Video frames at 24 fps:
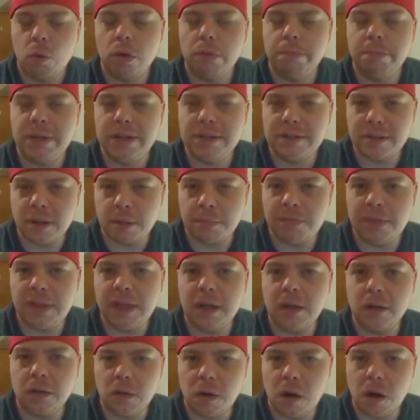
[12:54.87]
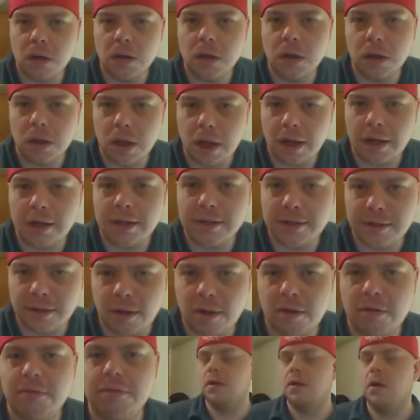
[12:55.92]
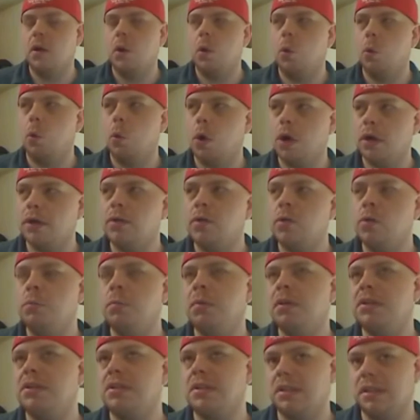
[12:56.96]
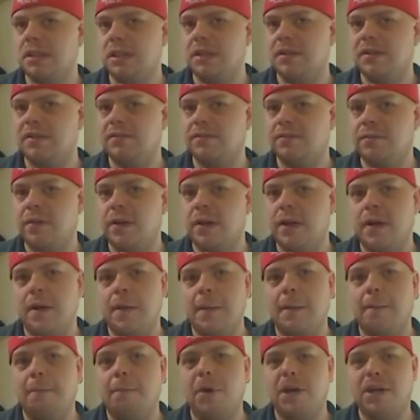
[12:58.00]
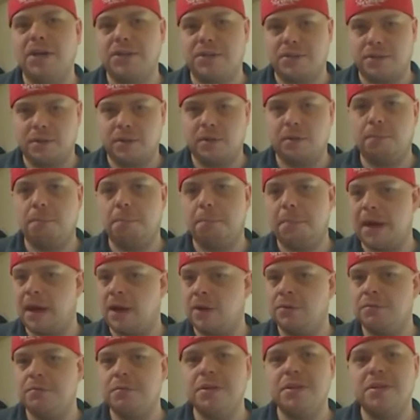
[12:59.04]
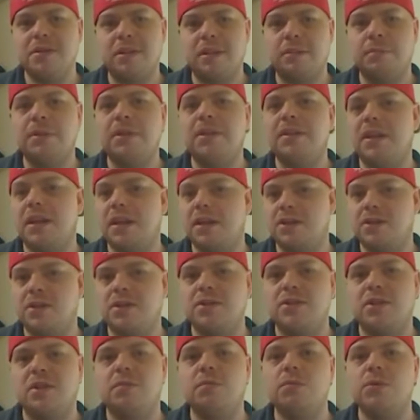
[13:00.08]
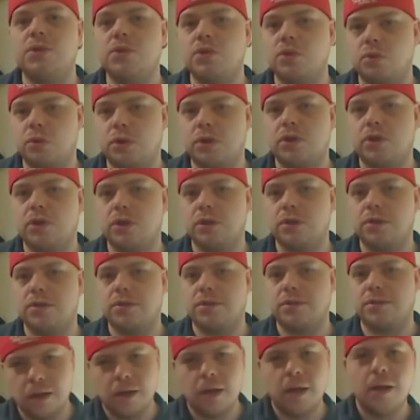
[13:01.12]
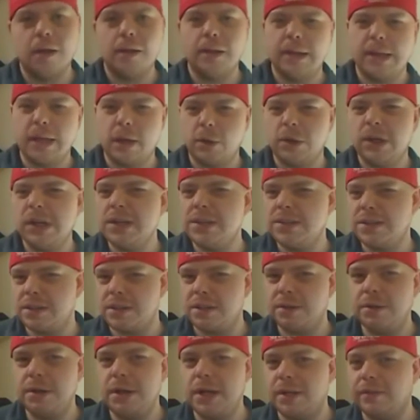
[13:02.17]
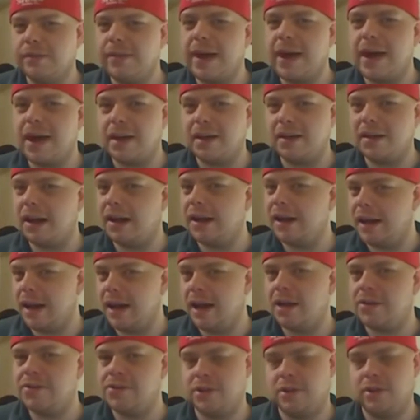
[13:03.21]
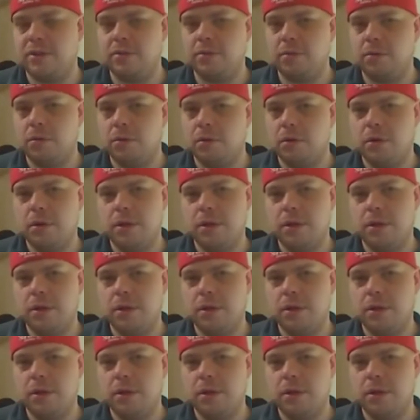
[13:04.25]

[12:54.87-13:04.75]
would be something along the lines of one who must live by certain boundaries, limitations, and restrictions. Now, considering that, I ask you,